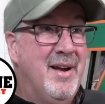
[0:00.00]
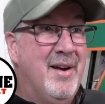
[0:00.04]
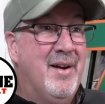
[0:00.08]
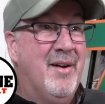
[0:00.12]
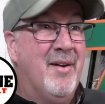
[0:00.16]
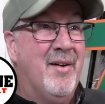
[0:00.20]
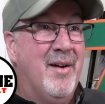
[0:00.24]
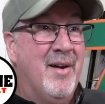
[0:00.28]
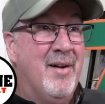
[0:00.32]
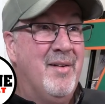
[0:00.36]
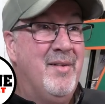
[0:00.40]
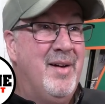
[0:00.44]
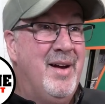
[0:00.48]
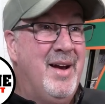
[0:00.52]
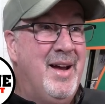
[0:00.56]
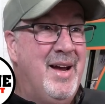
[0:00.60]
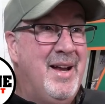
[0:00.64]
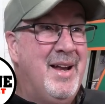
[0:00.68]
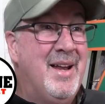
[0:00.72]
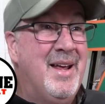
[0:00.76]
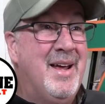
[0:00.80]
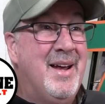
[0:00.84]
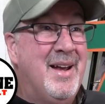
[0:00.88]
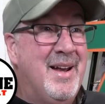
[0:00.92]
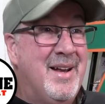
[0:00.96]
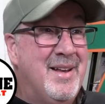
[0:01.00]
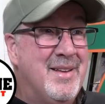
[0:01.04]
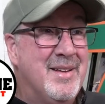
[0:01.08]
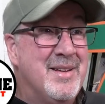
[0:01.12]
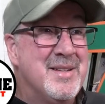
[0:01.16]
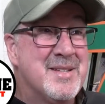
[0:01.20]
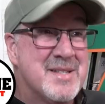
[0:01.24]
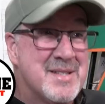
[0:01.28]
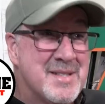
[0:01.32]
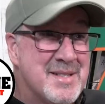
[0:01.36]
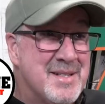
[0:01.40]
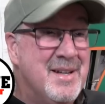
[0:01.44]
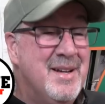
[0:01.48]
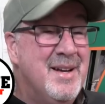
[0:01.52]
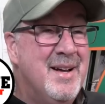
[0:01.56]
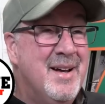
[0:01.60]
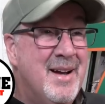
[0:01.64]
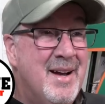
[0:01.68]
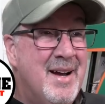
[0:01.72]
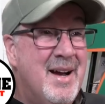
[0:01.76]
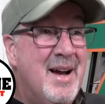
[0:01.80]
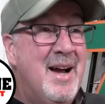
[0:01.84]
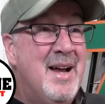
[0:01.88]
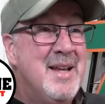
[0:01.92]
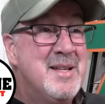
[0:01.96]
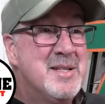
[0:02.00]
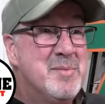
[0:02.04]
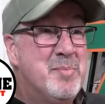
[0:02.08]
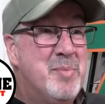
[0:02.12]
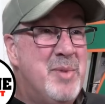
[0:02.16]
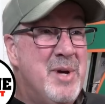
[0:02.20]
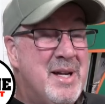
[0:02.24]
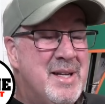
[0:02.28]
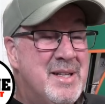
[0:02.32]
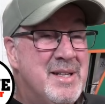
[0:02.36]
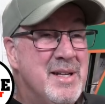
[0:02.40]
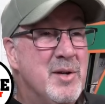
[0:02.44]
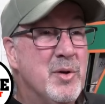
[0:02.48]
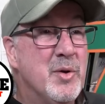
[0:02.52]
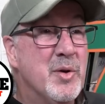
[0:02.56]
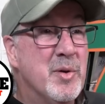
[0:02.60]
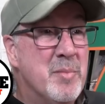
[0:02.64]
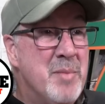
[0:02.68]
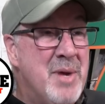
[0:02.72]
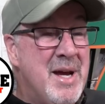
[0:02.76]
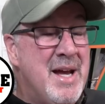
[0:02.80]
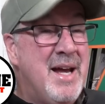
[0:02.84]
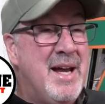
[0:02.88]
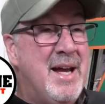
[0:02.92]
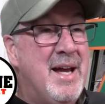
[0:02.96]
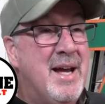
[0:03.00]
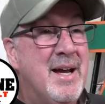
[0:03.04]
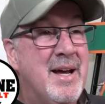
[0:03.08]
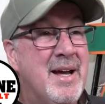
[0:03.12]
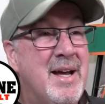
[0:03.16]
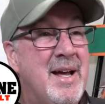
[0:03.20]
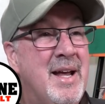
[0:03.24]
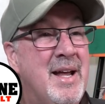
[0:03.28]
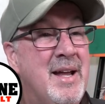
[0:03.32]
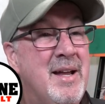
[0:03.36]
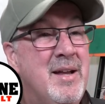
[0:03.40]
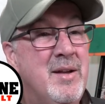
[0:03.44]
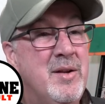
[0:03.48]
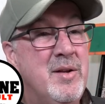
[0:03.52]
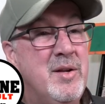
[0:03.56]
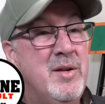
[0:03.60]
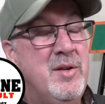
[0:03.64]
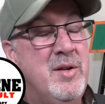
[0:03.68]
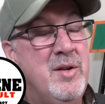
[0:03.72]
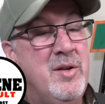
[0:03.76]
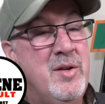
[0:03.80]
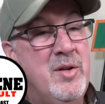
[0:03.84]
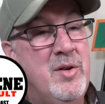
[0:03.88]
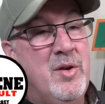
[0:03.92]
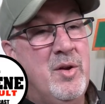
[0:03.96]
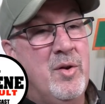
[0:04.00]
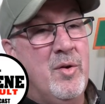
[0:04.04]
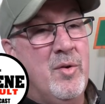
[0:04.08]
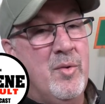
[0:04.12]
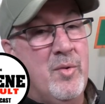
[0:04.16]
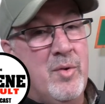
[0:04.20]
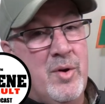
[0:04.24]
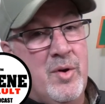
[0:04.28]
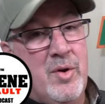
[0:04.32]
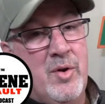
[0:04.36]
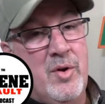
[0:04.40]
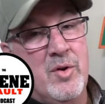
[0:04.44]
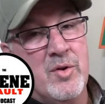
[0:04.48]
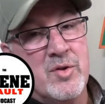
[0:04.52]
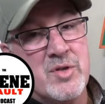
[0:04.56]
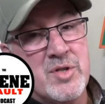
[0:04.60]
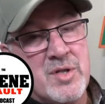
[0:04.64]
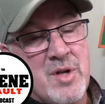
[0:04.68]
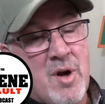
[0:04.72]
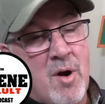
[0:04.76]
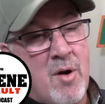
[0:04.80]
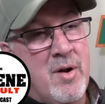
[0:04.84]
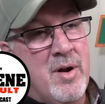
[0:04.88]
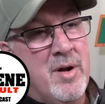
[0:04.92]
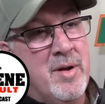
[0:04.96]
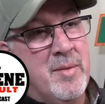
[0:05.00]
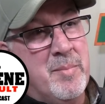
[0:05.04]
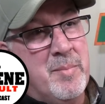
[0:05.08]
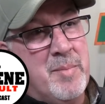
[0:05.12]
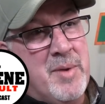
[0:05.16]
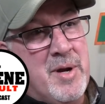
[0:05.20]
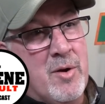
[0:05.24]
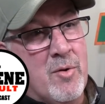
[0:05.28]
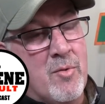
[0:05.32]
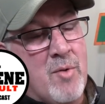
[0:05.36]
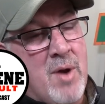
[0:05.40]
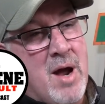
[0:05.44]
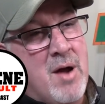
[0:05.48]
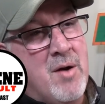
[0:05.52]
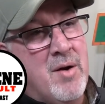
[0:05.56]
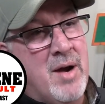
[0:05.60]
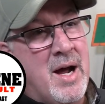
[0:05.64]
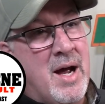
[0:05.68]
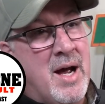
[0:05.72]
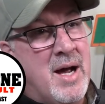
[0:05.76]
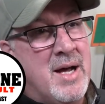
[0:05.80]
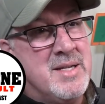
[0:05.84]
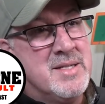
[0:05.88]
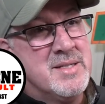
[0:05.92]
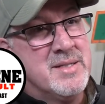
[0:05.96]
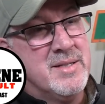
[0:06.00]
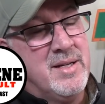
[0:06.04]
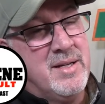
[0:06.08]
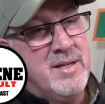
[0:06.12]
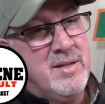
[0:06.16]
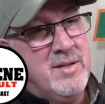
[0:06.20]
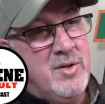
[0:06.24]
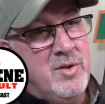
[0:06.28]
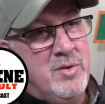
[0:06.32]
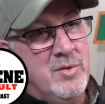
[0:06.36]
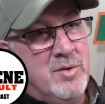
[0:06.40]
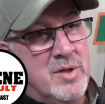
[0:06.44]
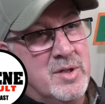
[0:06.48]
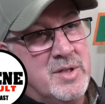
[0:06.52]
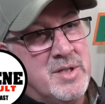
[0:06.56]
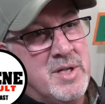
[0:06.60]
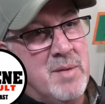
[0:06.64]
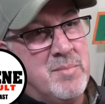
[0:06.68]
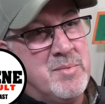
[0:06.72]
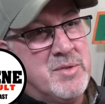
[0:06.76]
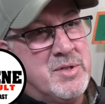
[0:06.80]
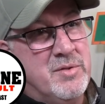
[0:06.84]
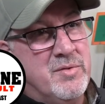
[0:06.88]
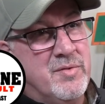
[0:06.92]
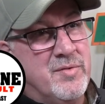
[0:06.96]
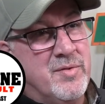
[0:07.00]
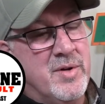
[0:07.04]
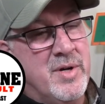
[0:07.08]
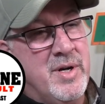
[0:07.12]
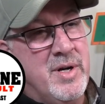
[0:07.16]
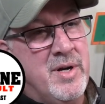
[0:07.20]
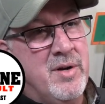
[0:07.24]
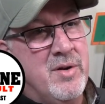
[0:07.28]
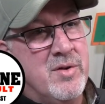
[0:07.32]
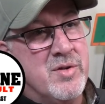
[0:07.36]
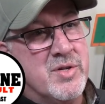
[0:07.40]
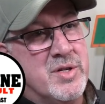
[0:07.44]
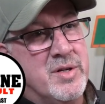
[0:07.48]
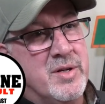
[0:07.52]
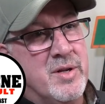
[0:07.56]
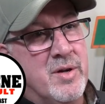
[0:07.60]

You know, I mean, it's yeah. it's a big deal to me, and you're you're starting to be around guys that you looked up to for years.